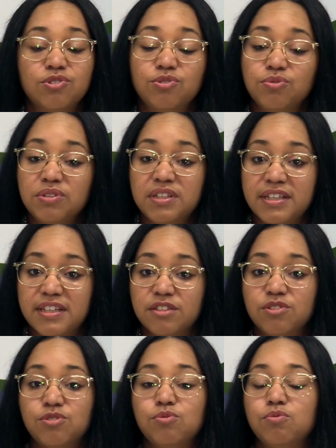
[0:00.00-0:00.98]
you need
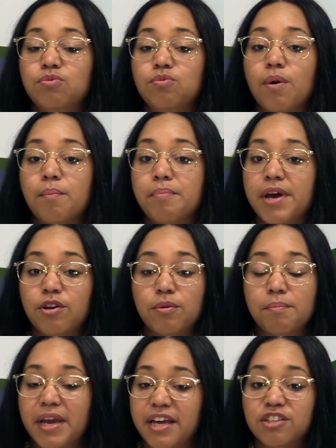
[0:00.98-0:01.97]
to better
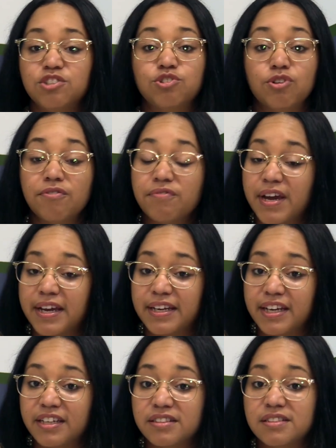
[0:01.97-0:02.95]
manage your
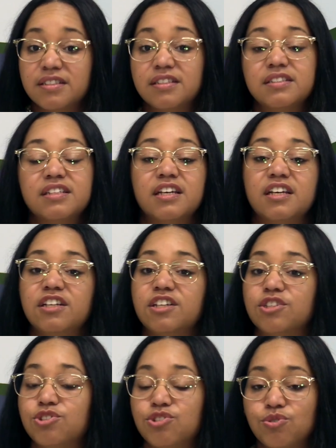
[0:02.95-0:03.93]
finances and
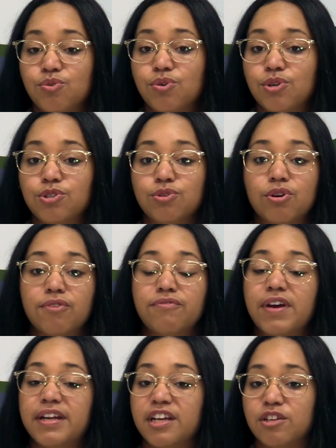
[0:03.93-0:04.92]
ensure your
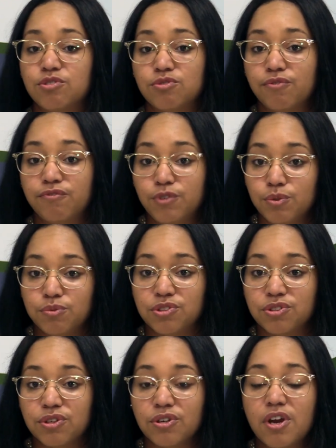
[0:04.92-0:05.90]
financial
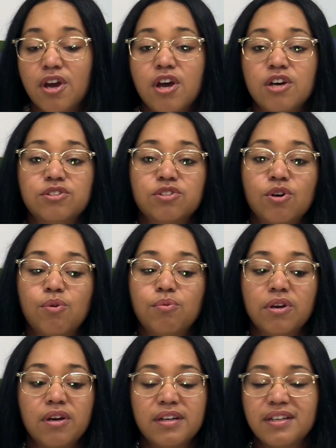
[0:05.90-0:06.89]
future. So
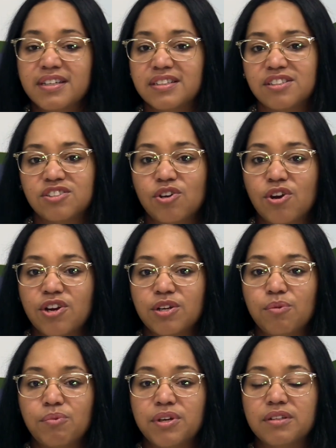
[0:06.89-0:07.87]
we're going to get started
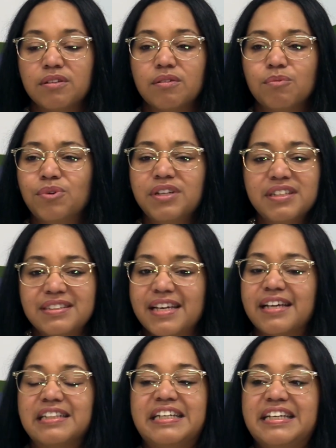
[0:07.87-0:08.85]
with what exactly